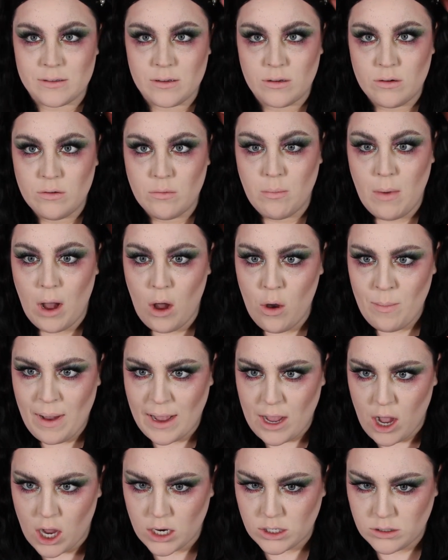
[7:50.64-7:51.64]
Oh
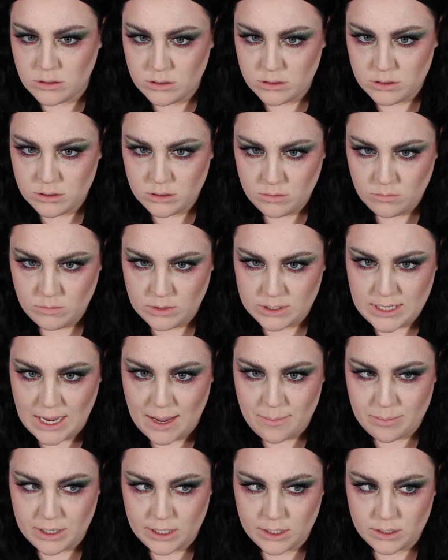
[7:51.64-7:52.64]
my god, what is
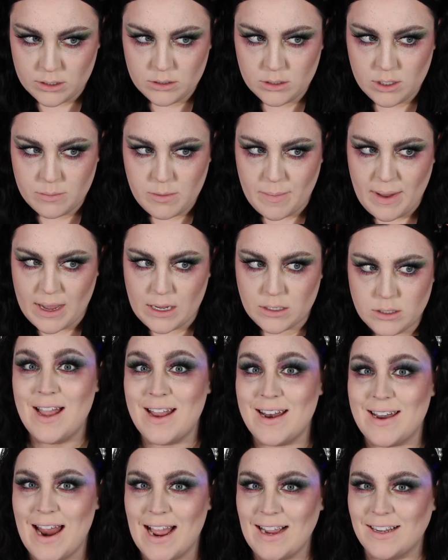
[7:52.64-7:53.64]
happening? My math.
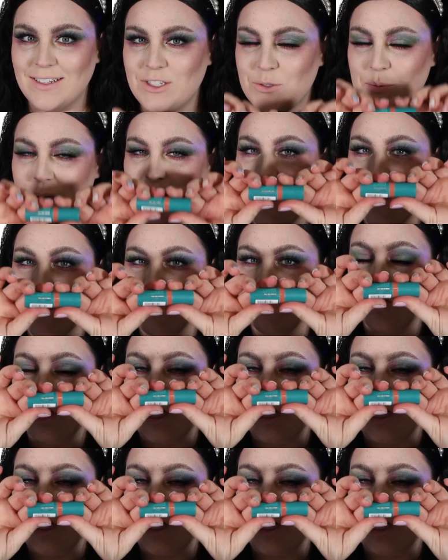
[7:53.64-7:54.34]
Next we have